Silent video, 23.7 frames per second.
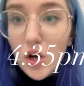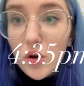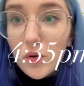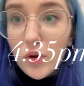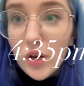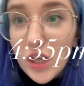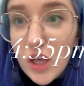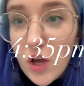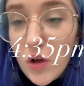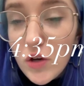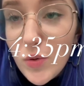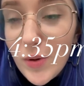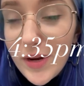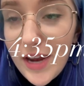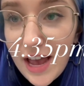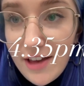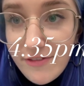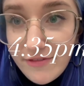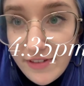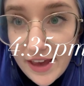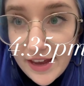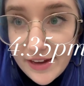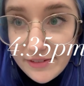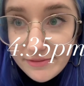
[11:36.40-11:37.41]
gonna go to a
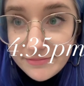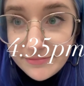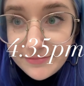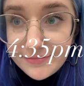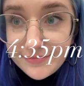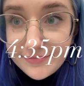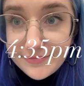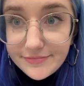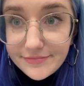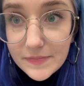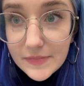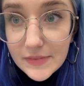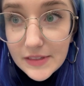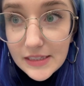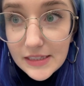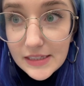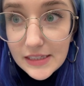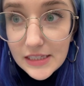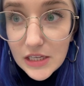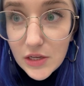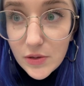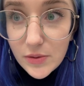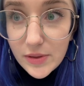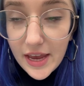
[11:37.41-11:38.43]
cafe. See
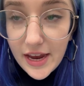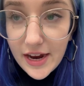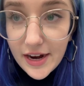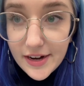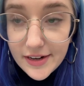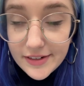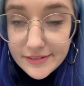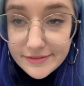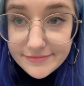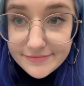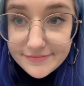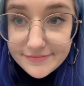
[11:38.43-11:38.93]
you there.